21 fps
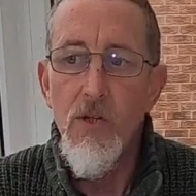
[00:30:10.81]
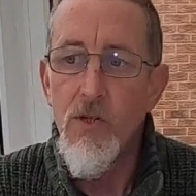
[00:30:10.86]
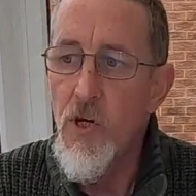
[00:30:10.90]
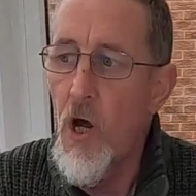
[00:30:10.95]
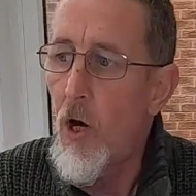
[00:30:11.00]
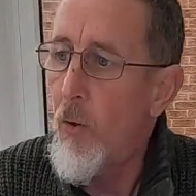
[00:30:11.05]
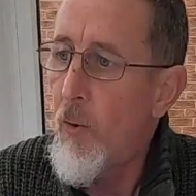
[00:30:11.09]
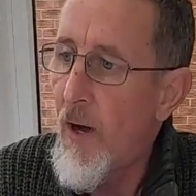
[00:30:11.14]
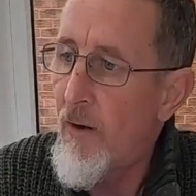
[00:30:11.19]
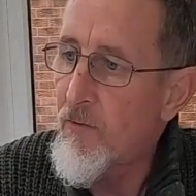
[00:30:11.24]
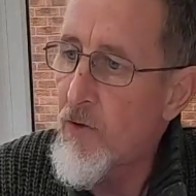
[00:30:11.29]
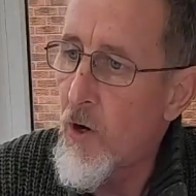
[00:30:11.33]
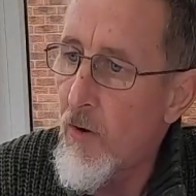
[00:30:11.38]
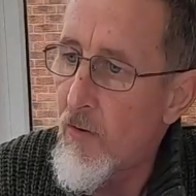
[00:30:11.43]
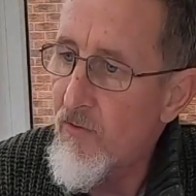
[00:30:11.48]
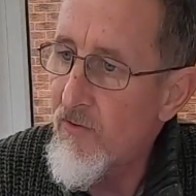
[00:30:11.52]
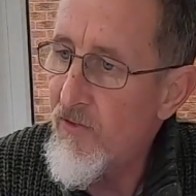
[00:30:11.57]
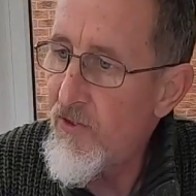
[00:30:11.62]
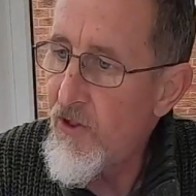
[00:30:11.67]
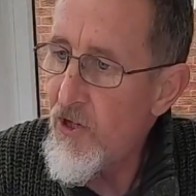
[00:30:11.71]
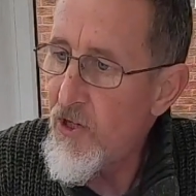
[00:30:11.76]
So I've
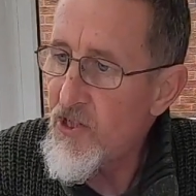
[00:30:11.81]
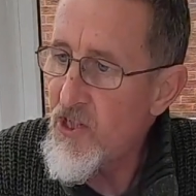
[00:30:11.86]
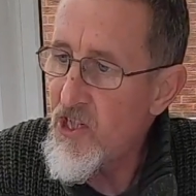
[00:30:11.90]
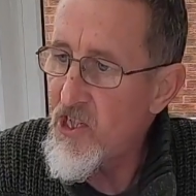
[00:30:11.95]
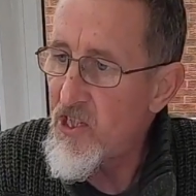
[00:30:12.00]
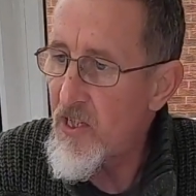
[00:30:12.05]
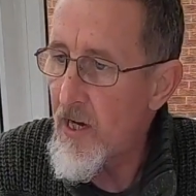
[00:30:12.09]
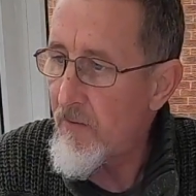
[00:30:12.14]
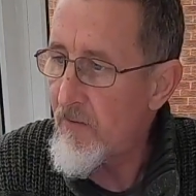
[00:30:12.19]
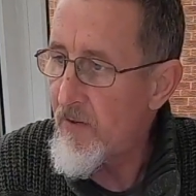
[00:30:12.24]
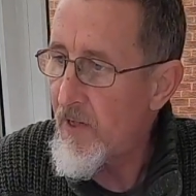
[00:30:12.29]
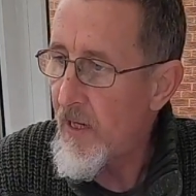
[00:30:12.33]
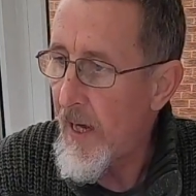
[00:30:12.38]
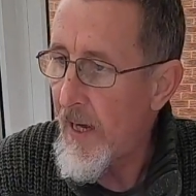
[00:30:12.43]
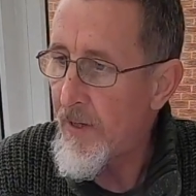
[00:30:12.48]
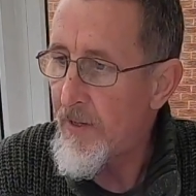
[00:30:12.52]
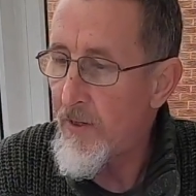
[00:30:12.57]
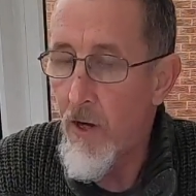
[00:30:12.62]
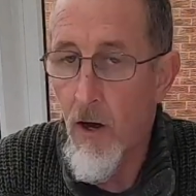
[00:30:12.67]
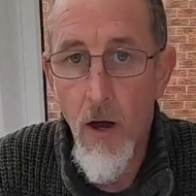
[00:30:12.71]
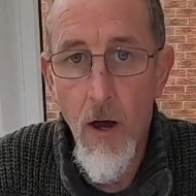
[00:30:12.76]
got 37
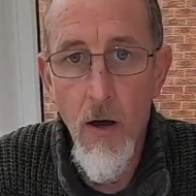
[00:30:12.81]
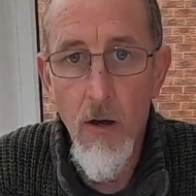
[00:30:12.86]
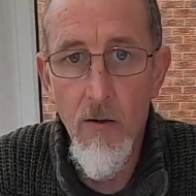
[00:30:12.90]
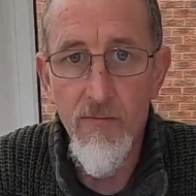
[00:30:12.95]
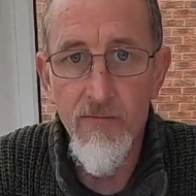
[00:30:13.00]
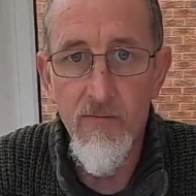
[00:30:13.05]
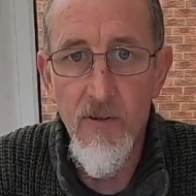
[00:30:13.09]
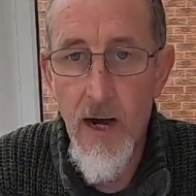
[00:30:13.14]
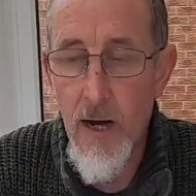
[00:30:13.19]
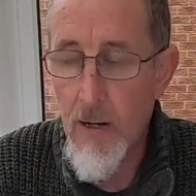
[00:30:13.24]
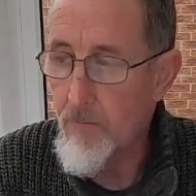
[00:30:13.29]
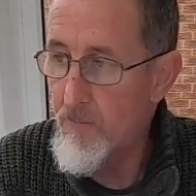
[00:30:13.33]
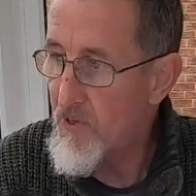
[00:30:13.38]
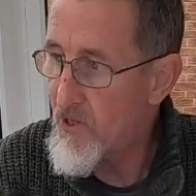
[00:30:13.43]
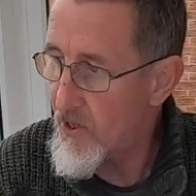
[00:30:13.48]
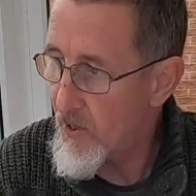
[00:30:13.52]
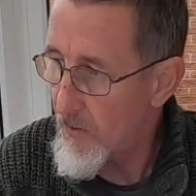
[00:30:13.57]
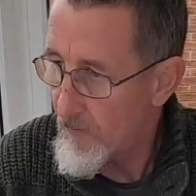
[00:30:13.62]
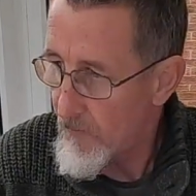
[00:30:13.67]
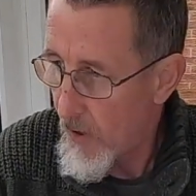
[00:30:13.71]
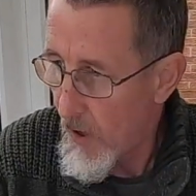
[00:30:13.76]
and a half
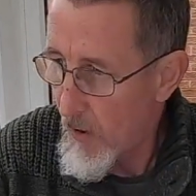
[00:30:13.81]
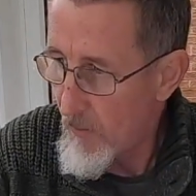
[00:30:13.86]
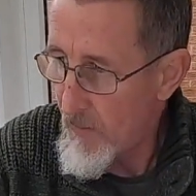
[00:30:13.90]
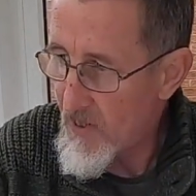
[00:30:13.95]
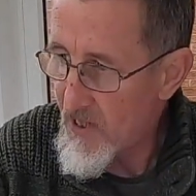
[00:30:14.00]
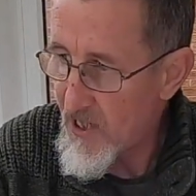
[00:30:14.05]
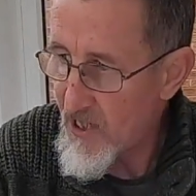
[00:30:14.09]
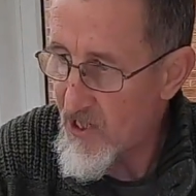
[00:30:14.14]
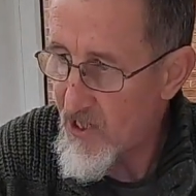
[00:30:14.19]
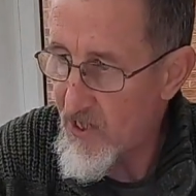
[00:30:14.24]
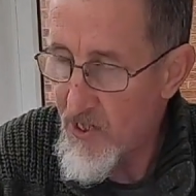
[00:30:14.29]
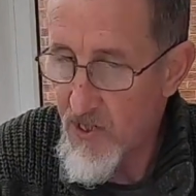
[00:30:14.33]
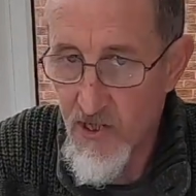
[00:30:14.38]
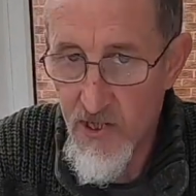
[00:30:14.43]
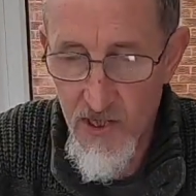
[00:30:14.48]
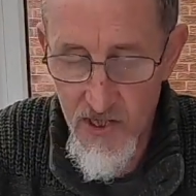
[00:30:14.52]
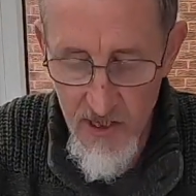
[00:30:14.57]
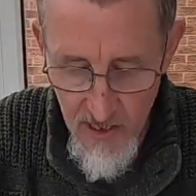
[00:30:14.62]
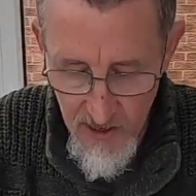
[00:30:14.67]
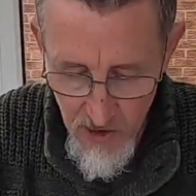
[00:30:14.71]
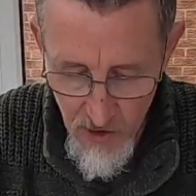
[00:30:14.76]
wraps on my
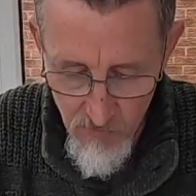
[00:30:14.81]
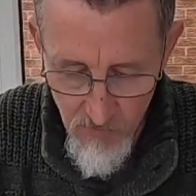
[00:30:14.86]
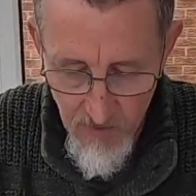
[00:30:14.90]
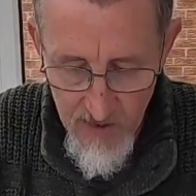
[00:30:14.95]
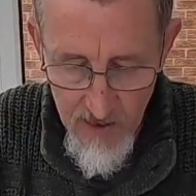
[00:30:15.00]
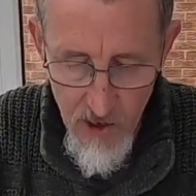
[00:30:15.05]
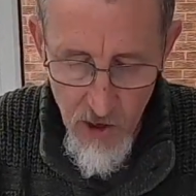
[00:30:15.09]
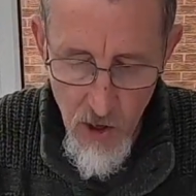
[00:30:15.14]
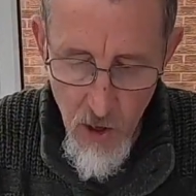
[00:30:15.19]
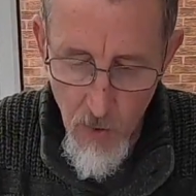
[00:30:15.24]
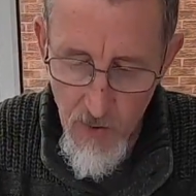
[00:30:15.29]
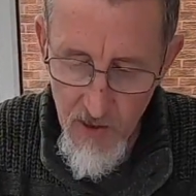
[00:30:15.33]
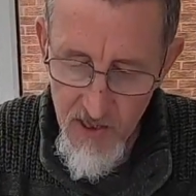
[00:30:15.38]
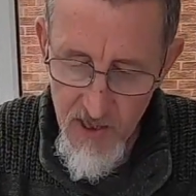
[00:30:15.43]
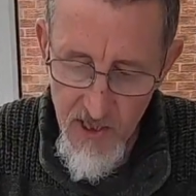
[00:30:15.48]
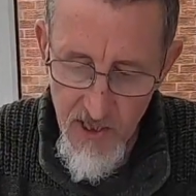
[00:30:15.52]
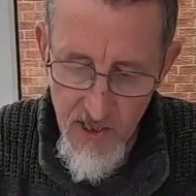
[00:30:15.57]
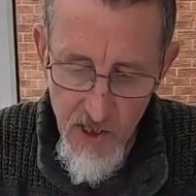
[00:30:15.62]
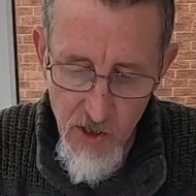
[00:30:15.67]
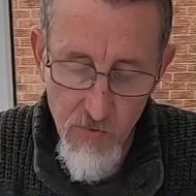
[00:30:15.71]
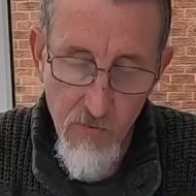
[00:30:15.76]
distance sticks ready to go
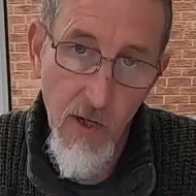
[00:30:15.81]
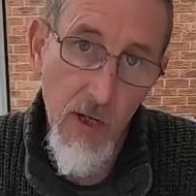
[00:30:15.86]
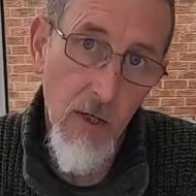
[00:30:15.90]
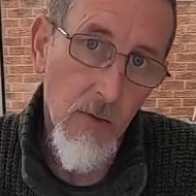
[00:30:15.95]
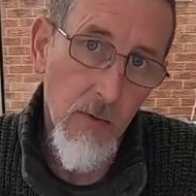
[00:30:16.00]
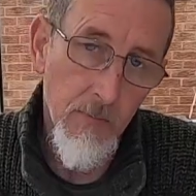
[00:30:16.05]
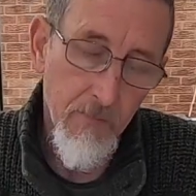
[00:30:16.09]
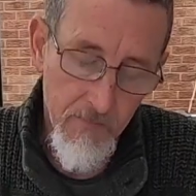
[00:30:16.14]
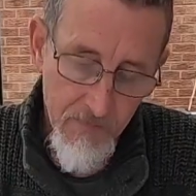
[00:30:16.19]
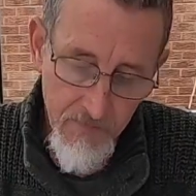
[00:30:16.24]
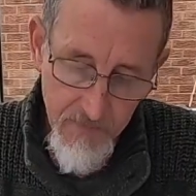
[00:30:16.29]
onto this reel.